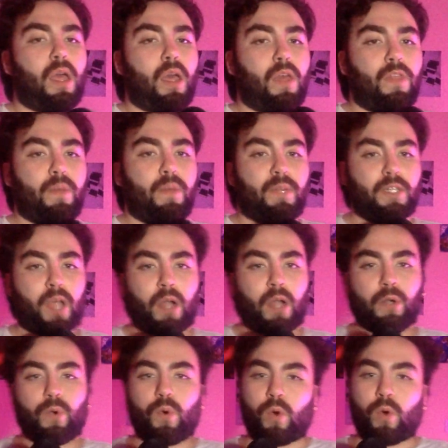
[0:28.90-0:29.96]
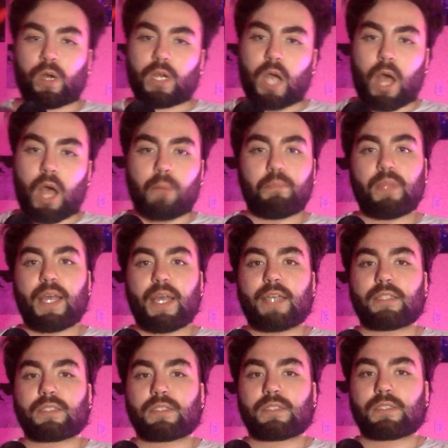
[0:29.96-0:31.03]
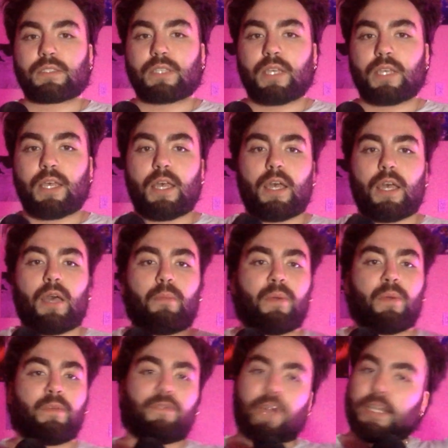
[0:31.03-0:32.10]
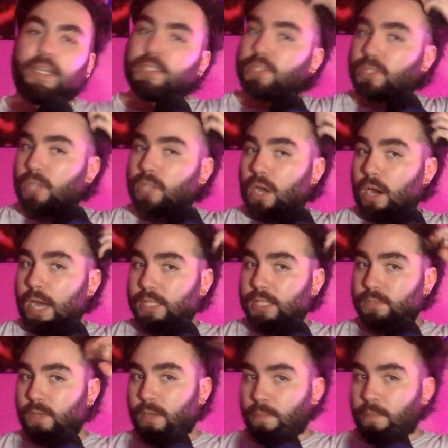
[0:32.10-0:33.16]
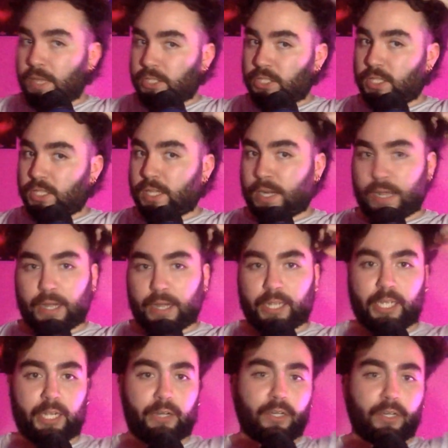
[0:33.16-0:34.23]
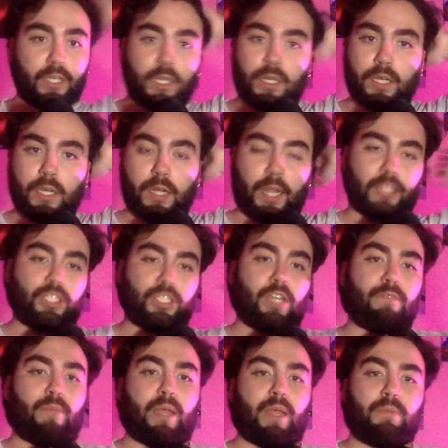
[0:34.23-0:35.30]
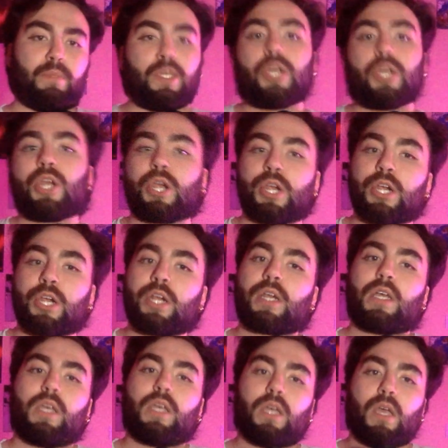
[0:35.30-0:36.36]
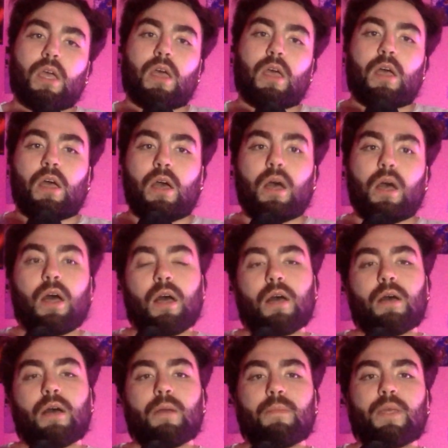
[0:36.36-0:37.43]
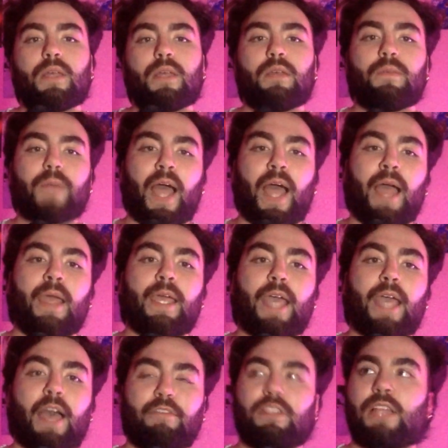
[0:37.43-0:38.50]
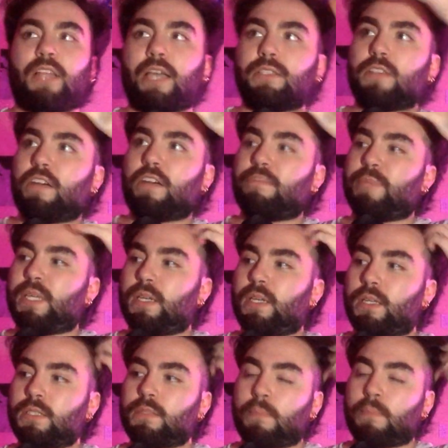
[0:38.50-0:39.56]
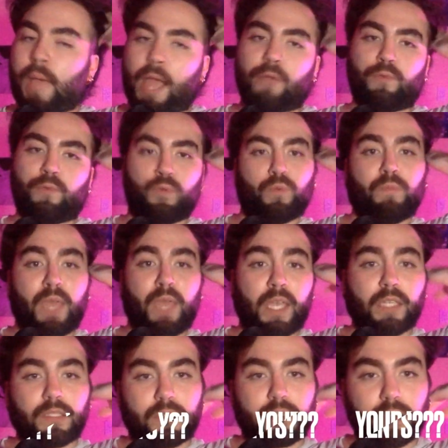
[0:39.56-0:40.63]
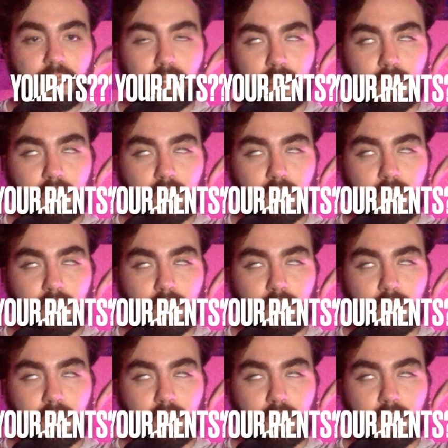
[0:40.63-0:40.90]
the Madonna-Whore Complex. But before I start, I just want to mention that I got a haircut. I shaved my beard. I have the lights off because my roommates